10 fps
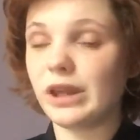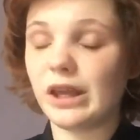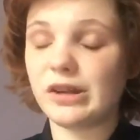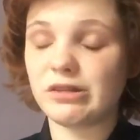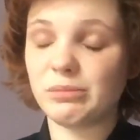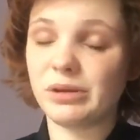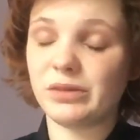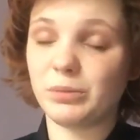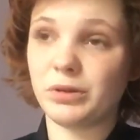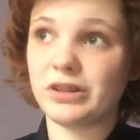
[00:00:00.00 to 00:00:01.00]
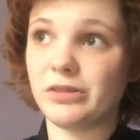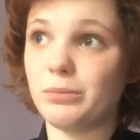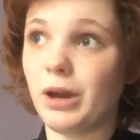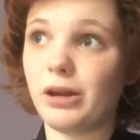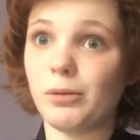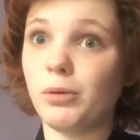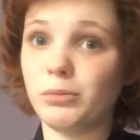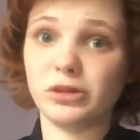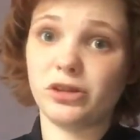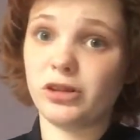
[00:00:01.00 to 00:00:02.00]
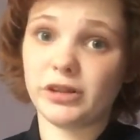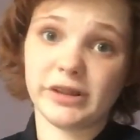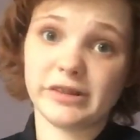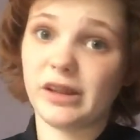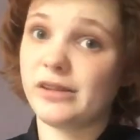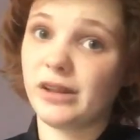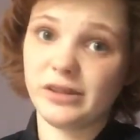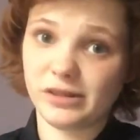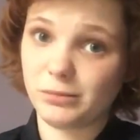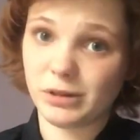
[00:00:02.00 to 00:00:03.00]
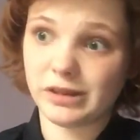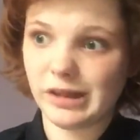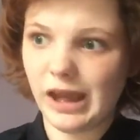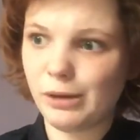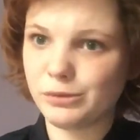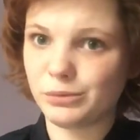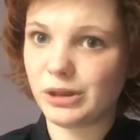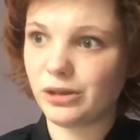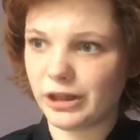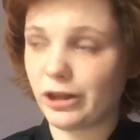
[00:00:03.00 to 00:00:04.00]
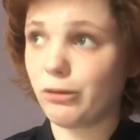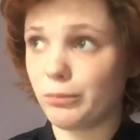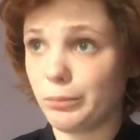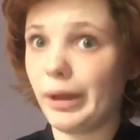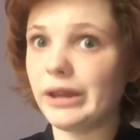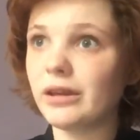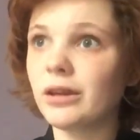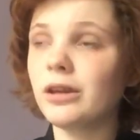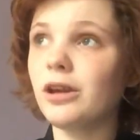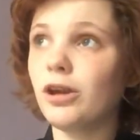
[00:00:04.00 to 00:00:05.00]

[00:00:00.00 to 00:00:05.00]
get into a bit of a depressive mood, I put music on and I start dancing because it helps me, or I go and bake,